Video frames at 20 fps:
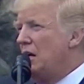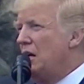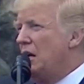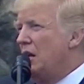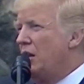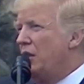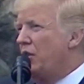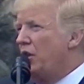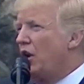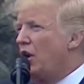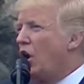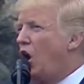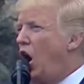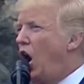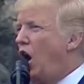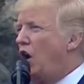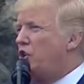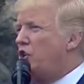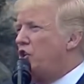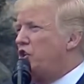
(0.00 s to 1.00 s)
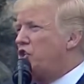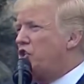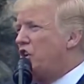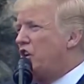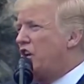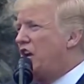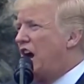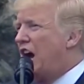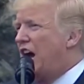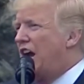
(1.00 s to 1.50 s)
the largest
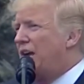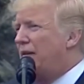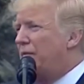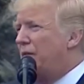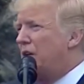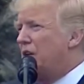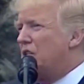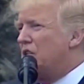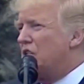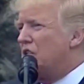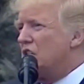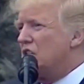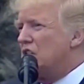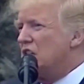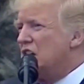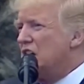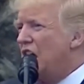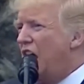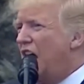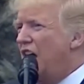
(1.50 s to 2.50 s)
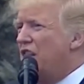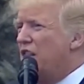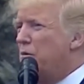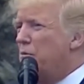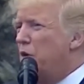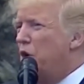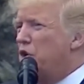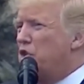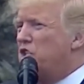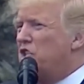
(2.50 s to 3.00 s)
economies, and the
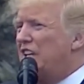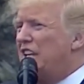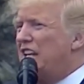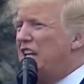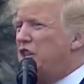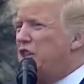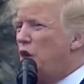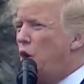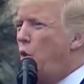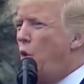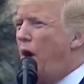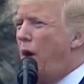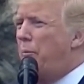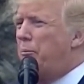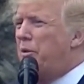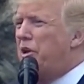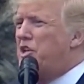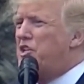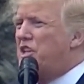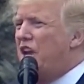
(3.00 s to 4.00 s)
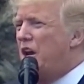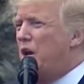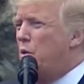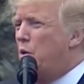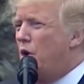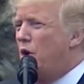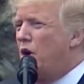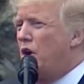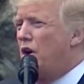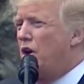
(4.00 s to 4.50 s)
most lethal weapons
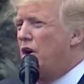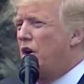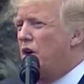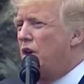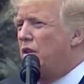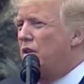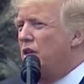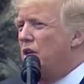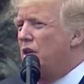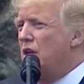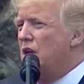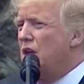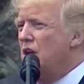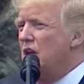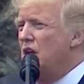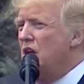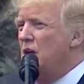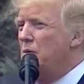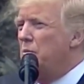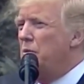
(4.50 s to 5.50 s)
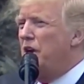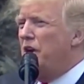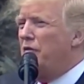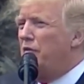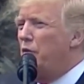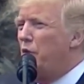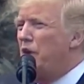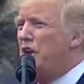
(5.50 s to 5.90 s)
anywhere on earth. But if we